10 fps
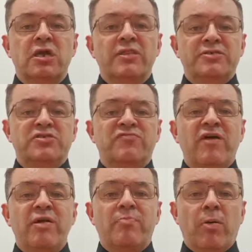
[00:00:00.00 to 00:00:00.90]
This is a
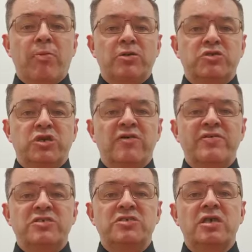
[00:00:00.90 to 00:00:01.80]
very popular
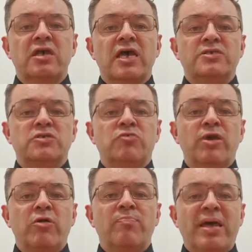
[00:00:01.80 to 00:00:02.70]
service, as is a
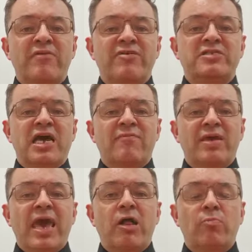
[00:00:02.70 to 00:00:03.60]
real benefit to
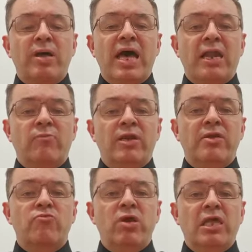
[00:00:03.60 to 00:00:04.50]
having help at hand when
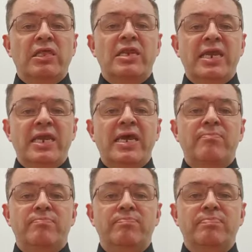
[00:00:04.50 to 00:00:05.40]
you really need it.